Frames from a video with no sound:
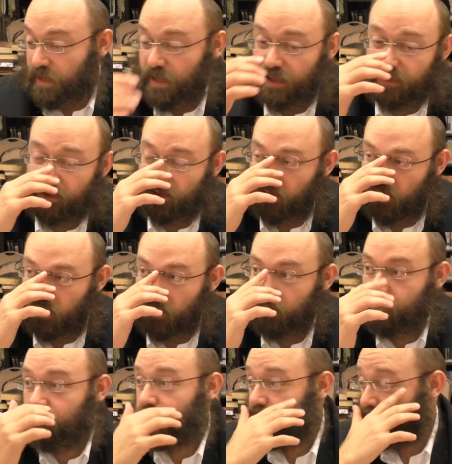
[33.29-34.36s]
and
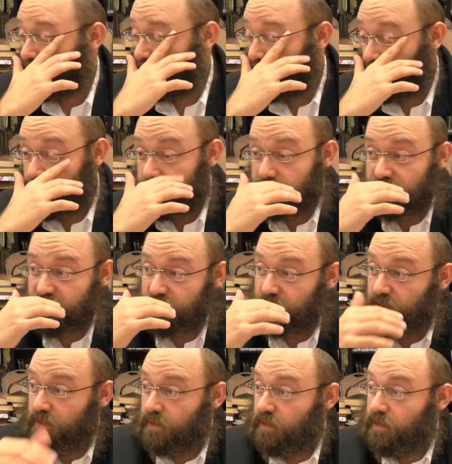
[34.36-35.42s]
uh, the truth is
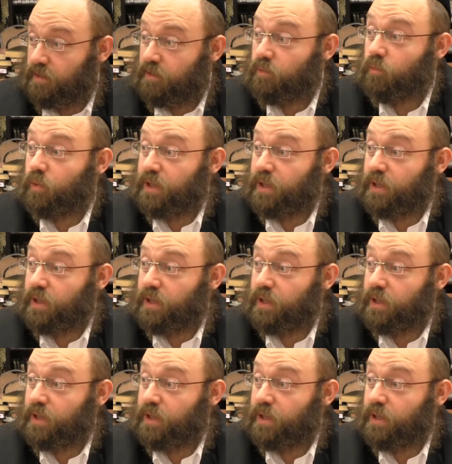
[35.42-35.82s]
uh,